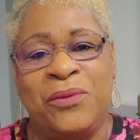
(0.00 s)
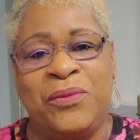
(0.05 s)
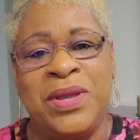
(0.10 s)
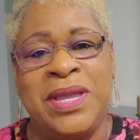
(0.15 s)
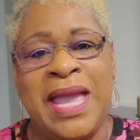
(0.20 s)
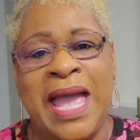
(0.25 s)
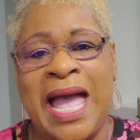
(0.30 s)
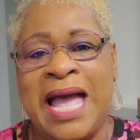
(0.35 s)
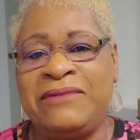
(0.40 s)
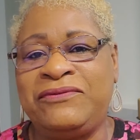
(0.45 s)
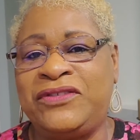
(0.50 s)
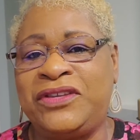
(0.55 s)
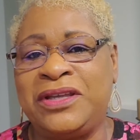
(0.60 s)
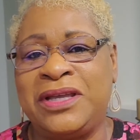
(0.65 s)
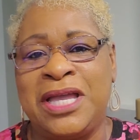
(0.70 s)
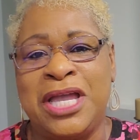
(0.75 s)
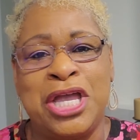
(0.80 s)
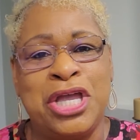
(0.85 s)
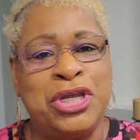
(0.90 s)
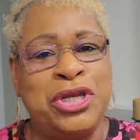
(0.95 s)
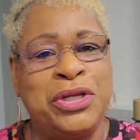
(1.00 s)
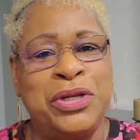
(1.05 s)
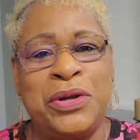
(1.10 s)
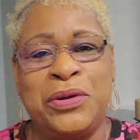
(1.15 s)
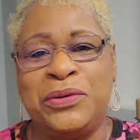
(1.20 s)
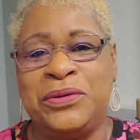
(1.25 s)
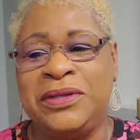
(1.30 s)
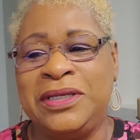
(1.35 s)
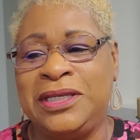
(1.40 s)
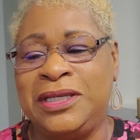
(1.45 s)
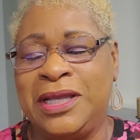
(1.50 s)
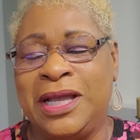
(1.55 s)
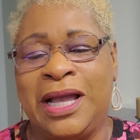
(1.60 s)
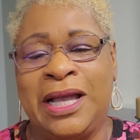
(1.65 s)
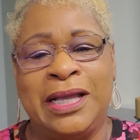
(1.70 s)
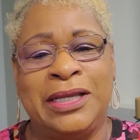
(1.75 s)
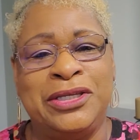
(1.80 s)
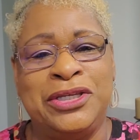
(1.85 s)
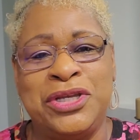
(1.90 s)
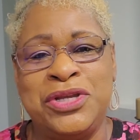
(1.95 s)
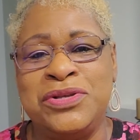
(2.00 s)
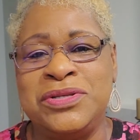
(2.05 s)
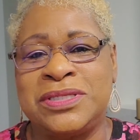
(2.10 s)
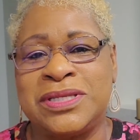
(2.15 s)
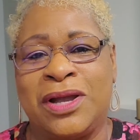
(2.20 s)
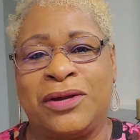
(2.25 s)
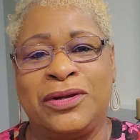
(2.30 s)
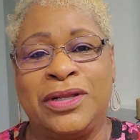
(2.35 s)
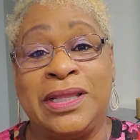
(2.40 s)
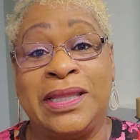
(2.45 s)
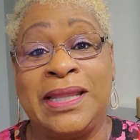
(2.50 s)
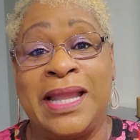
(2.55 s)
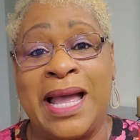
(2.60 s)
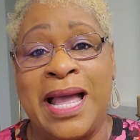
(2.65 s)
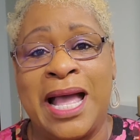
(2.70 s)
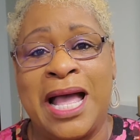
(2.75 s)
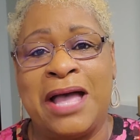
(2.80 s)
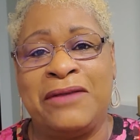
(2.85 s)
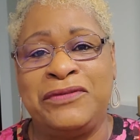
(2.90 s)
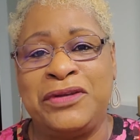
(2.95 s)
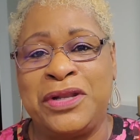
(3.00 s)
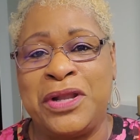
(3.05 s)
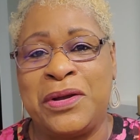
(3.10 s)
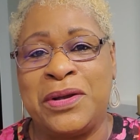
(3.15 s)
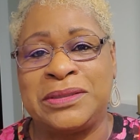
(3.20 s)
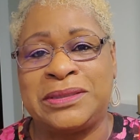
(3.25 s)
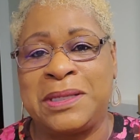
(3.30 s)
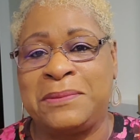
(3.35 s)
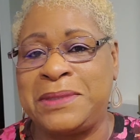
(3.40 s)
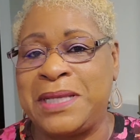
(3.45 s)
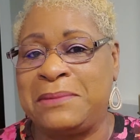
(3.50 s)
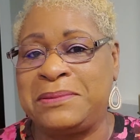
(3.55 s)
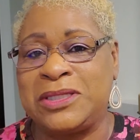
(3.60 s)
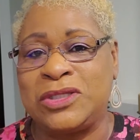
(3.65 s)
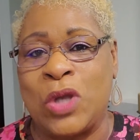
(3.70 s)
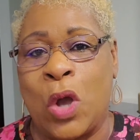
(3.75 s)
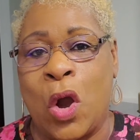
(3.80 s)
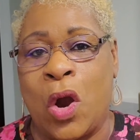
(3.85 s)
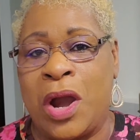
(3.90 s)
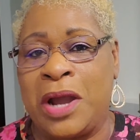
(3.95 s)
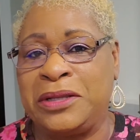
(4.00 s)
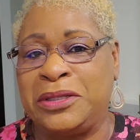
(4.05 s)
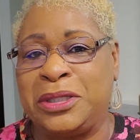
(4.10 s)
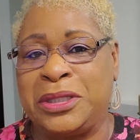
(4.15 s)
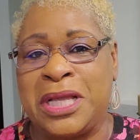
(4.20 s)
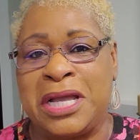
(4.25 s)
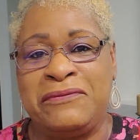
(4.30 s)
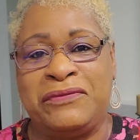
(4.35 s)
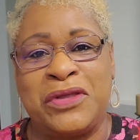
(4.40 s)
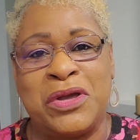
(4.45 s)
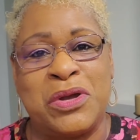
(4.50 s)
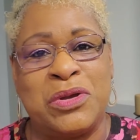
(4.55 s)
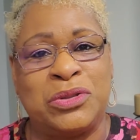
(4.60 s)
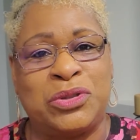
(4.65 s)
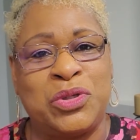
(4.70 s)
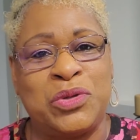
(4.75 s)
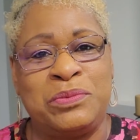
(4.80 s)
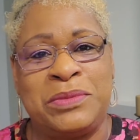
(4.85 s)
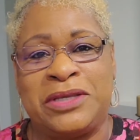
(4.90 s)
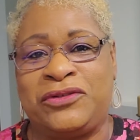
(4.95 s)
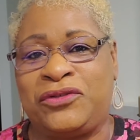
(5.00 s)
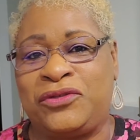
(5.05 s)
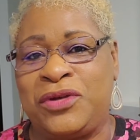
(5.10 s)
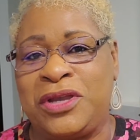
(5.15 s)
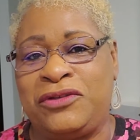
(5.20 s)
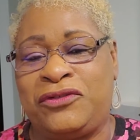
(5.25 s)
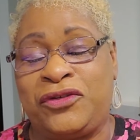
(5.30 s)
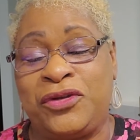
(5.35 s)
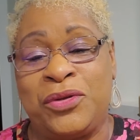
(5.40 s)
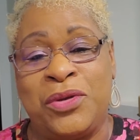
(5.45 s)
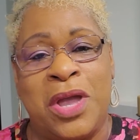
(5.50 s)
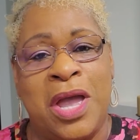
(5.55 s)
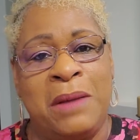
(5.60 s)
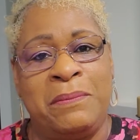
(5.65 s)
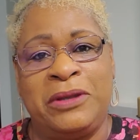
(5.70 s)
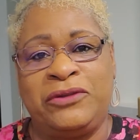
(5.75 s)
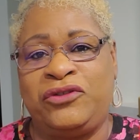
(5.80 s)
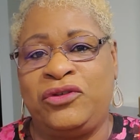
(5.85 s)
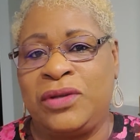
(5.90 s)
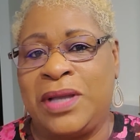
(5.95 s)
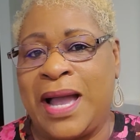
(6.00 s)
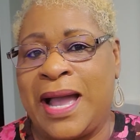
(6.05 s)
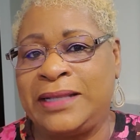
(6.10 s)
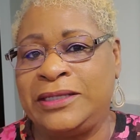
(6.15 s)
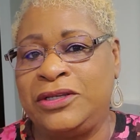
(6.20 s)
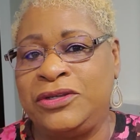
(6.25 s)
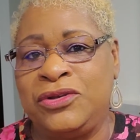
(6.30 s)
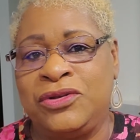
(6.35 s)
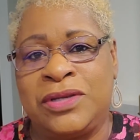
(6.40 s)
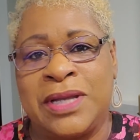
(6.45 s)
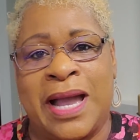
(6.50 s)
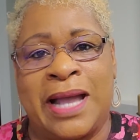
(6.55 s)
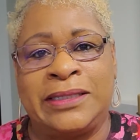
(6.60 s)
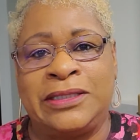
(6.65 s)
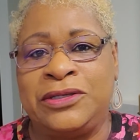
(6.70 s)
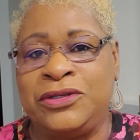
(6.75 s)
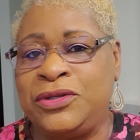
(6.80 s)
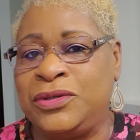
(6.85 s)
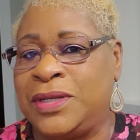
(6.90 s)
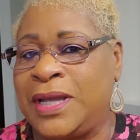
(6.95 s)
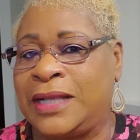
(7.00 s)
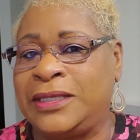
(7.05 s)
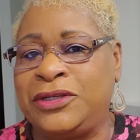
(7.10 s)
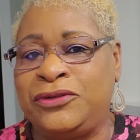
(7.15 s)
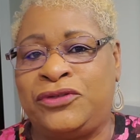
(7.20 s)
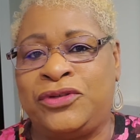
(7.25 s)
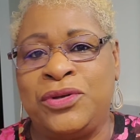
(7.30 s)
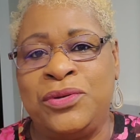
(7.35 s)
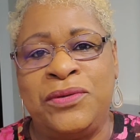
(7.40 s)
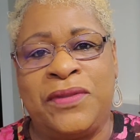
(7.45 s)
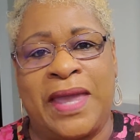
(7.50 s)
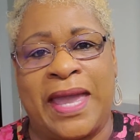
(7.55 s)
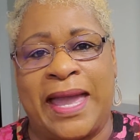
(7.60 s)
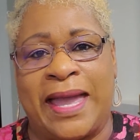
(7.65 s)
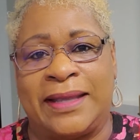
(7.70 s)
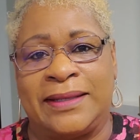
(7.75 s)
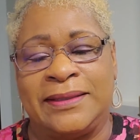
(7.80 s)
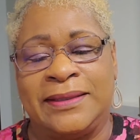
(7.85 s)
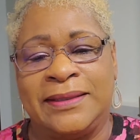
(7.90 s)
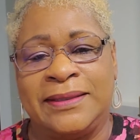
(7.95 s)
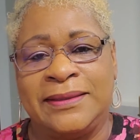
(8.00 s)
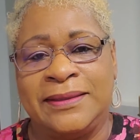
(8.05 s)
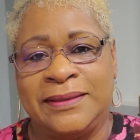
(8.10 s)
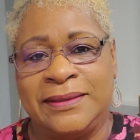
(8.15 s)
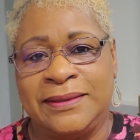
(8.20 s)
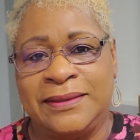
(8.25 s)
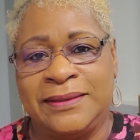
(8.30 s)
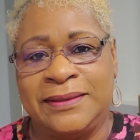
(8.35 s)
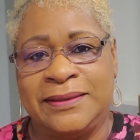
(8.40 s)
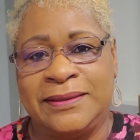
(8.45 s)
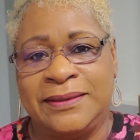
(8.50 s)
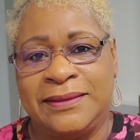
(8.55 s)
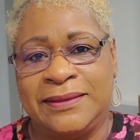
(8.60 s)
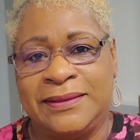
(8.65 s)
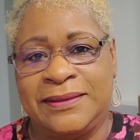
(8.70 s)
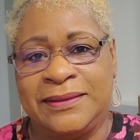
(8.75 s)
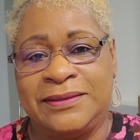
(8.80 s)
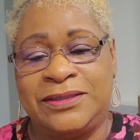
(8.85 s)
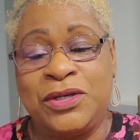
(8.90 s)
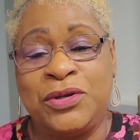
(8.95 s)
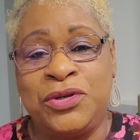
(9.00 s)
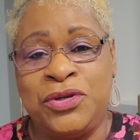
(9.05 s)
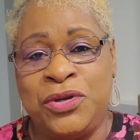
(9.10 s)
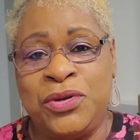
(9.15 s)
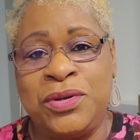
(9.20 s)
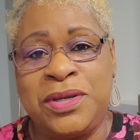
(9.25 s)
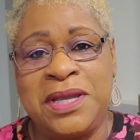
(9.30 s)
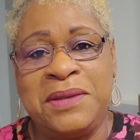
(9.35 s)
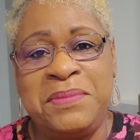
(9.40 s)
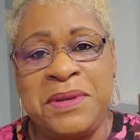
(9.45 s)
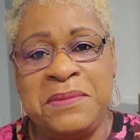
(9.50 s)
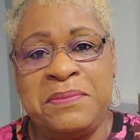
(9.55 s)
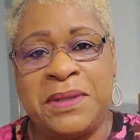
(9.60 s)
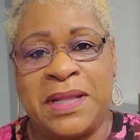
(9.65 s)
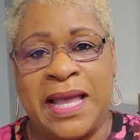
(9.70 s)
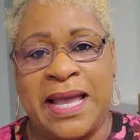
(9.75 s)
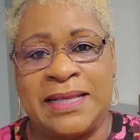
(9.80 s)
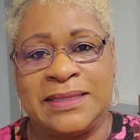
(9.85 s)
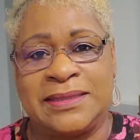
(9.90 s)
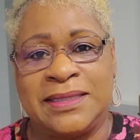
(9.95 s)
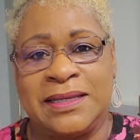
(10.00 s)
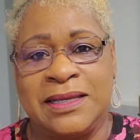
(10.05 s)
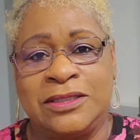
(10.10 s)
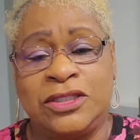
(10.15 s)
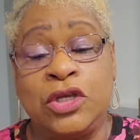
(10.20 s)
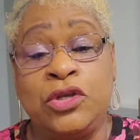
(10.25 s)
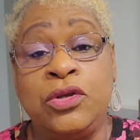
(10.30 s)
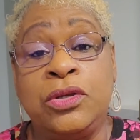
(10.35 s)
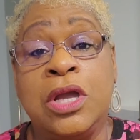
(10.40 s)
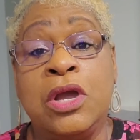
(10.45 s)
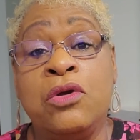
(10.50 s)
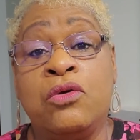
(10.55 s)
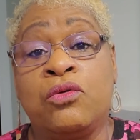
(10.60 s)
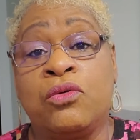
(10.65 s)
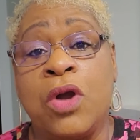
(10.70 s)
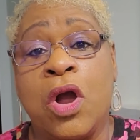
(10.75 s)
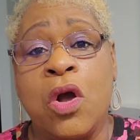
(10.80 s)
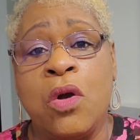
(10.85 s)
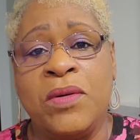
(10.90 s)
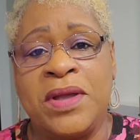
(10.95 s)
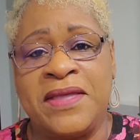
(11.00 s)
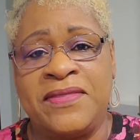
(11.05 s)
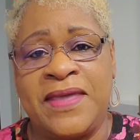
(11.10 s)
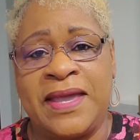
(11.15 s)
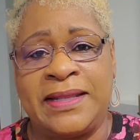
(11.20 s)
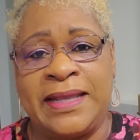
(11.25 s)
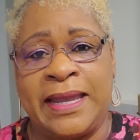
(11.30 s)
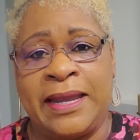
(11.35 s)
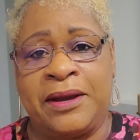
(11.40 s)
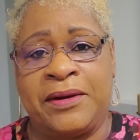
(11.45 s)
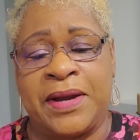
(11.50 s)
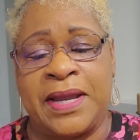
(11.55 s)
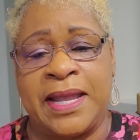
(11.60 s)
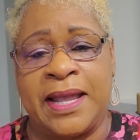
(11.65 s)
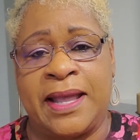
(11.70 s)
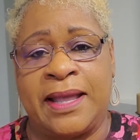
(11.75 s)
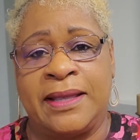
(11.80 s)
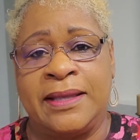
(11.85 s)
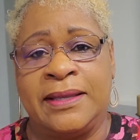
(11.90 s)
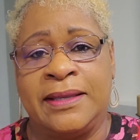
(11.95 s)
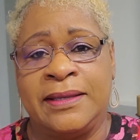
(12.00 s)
We have to, you know, use our love. You know, sometimes it's hard to love those who mistreat you, but you got to do that so you can be blessed, so you can grow in that area.